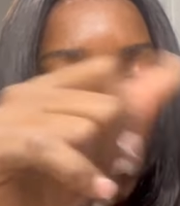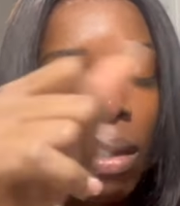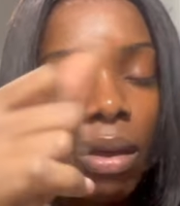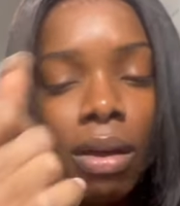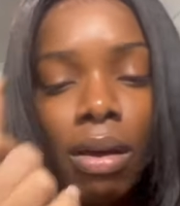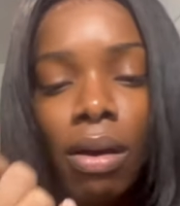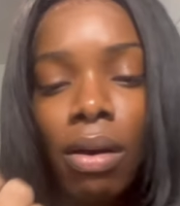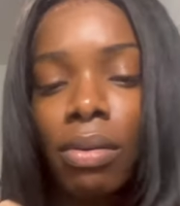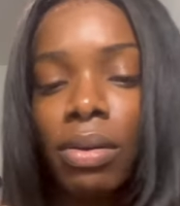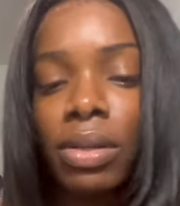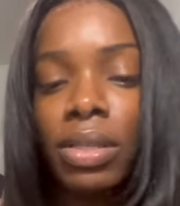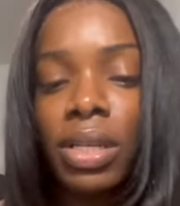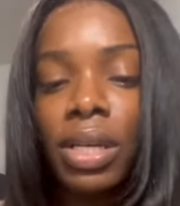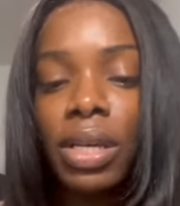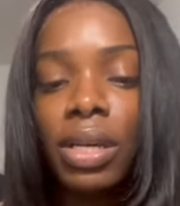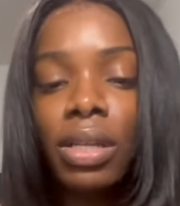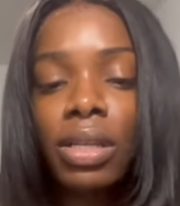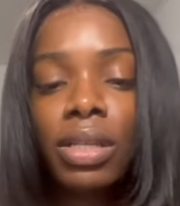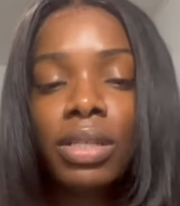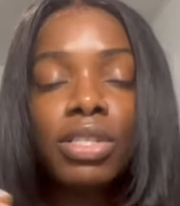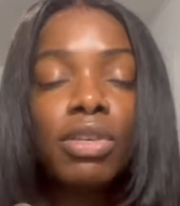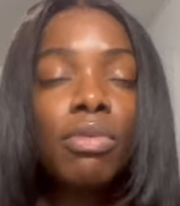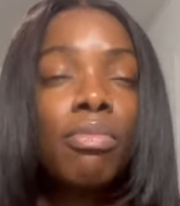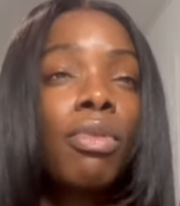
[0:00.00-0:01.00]
Oh, it's
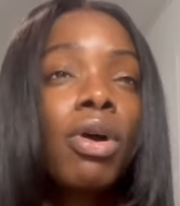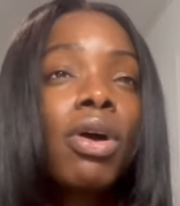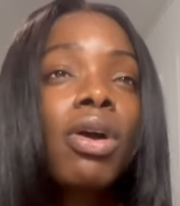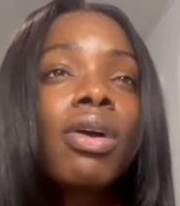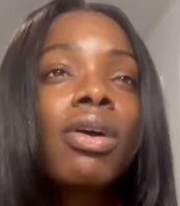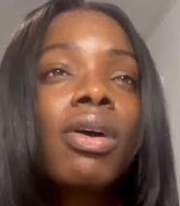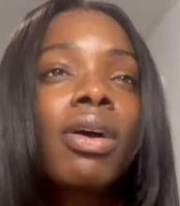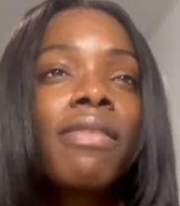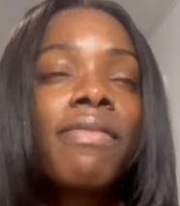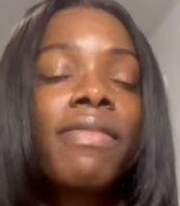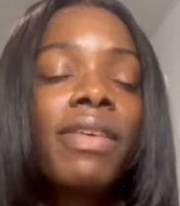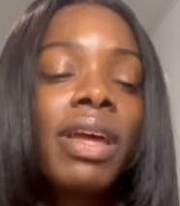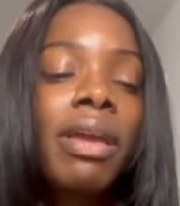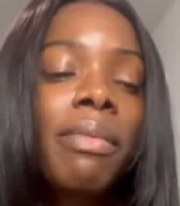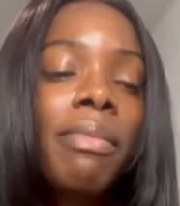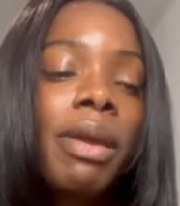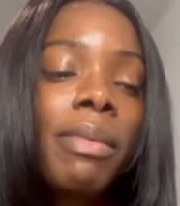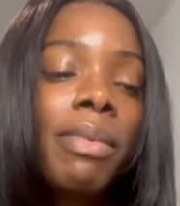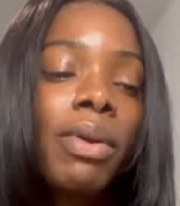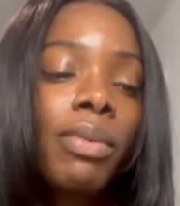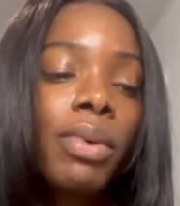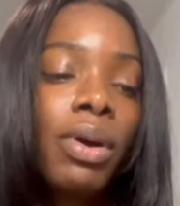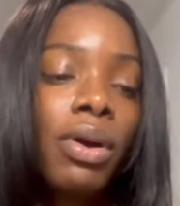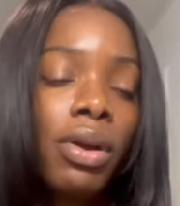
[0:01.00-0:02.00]
healing tomorrow. I feel like maybe
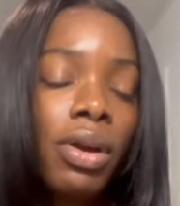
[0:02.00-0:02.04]
it won't